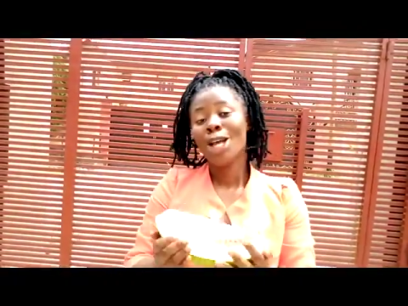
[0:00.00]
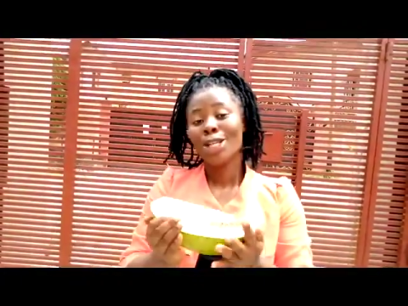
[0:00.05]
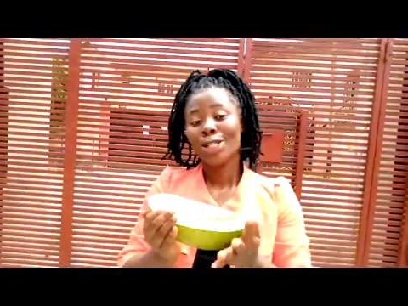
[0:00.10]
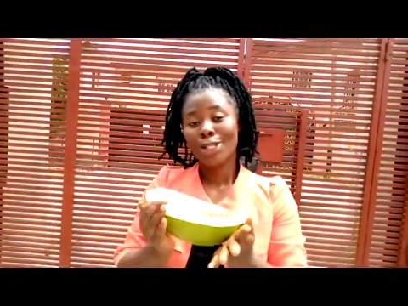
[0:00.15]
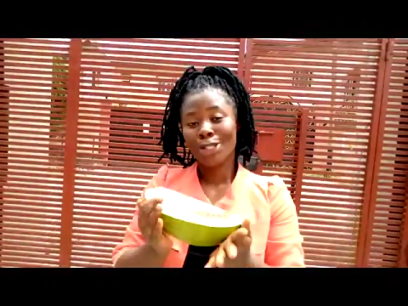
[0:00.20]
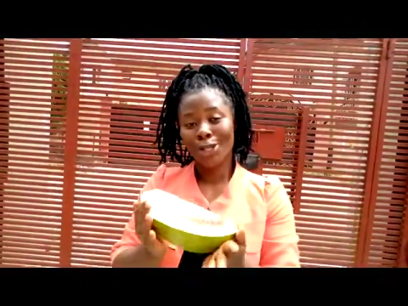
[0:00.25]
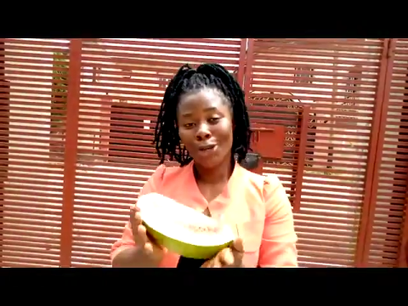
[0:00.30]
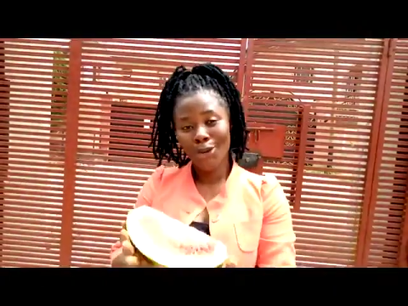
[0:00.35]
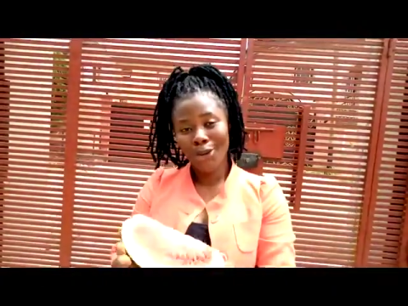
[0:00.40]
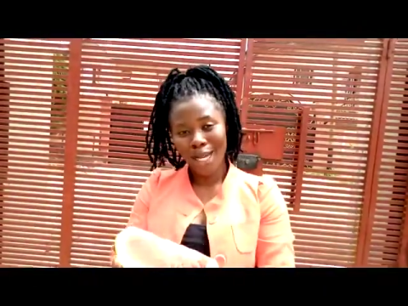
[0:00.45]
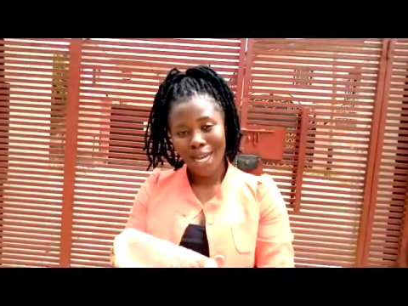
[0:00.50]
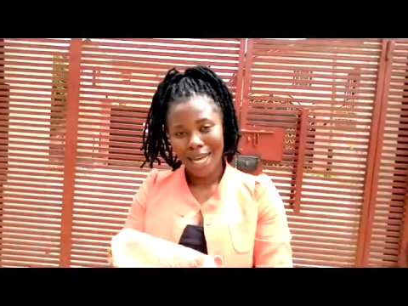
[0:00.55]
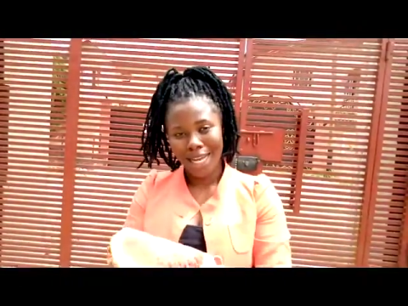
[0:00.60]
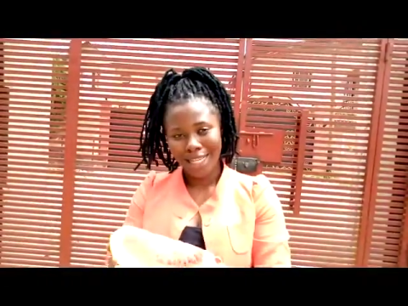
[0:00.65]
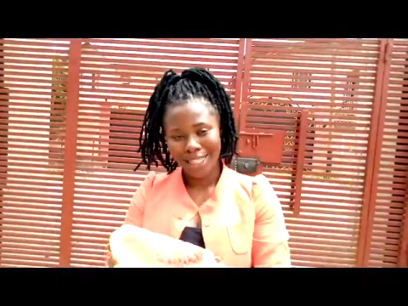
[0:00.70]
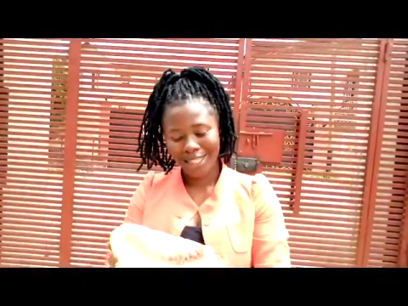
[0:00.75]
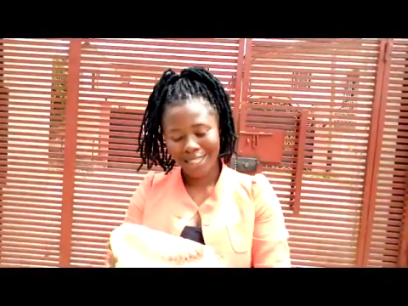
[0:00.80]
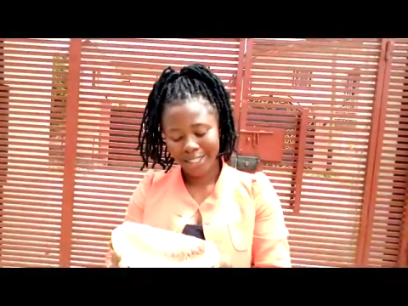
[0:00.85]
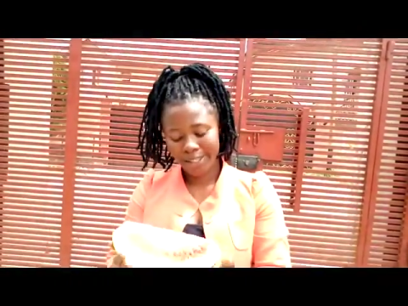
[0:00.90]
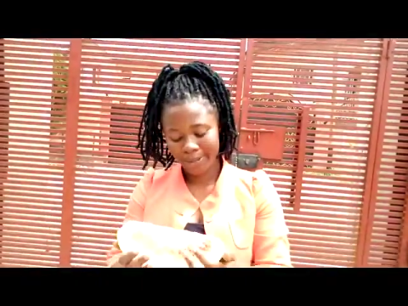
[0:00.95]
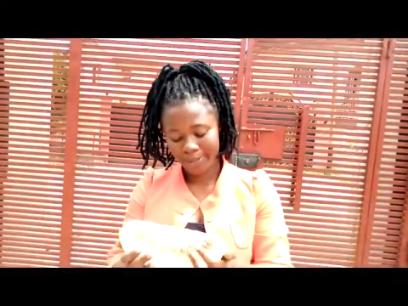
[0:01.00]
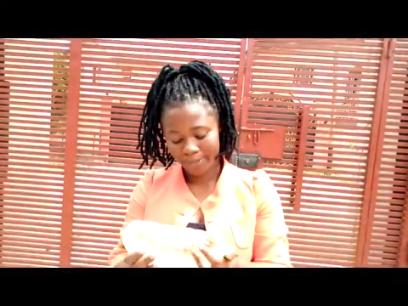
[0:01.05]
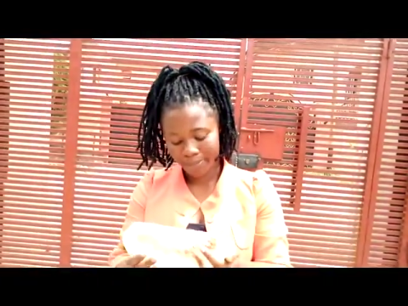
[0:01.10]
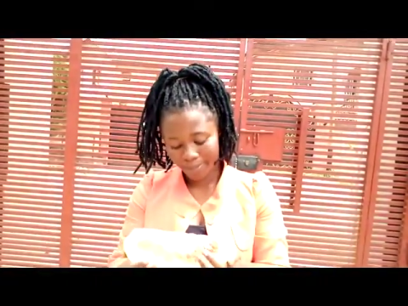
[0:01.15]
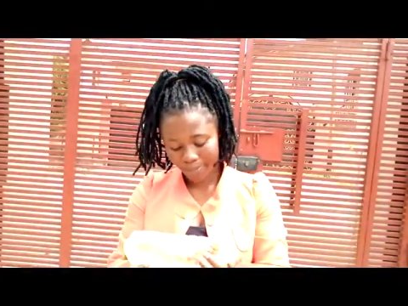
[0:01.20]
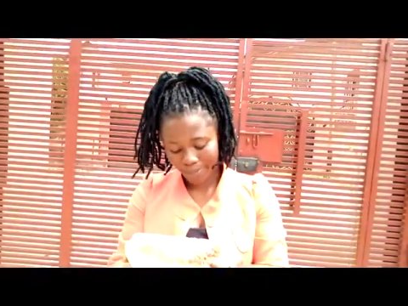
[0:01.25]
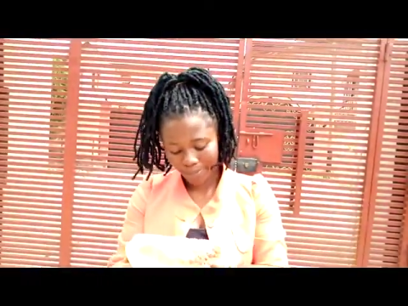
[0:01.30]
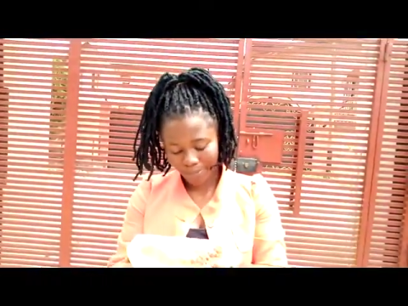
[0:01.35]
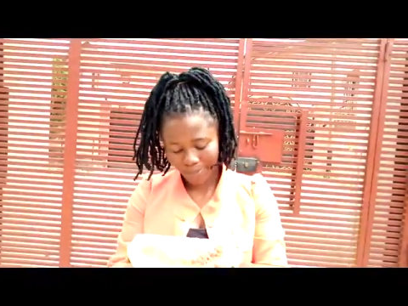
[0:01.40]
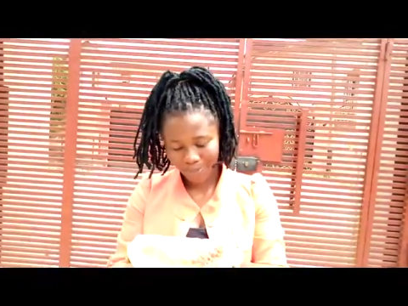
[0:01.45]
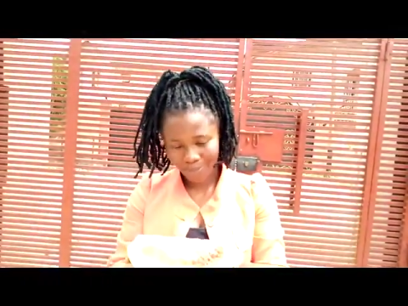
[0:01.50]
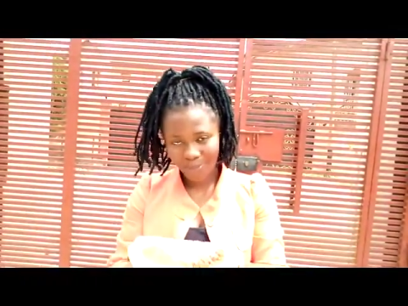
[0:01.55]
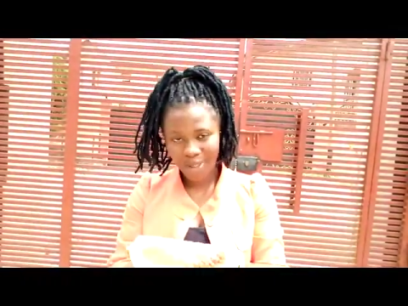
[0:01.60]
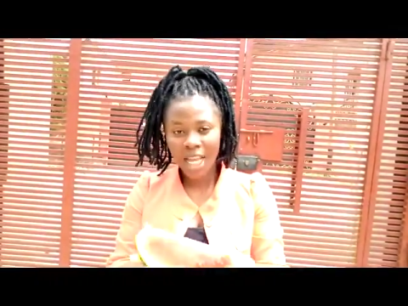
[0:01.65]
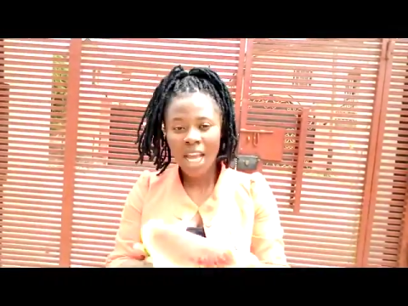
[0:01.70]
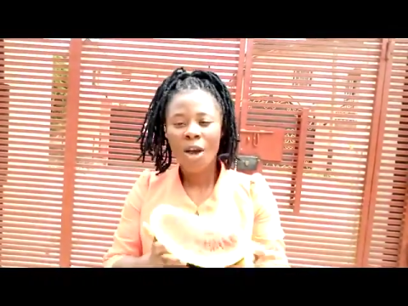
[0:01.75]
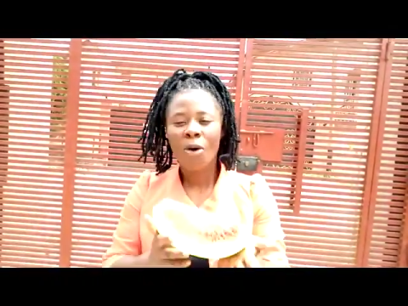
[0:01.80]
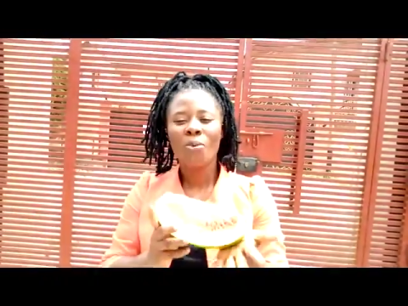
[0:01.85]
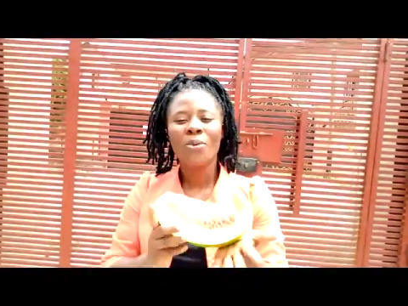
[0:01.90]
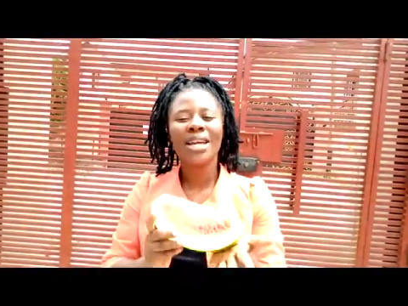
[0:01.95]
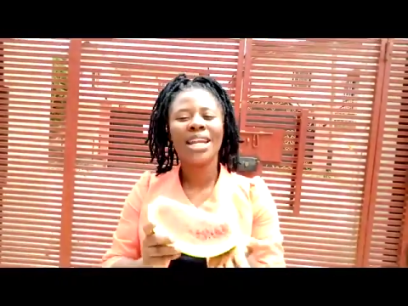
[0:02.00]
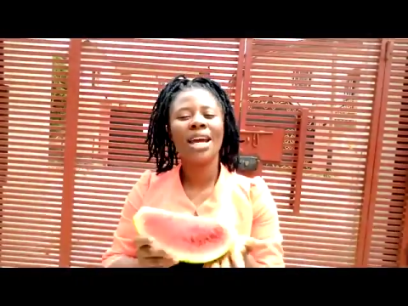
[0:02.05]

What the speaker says: So guys, when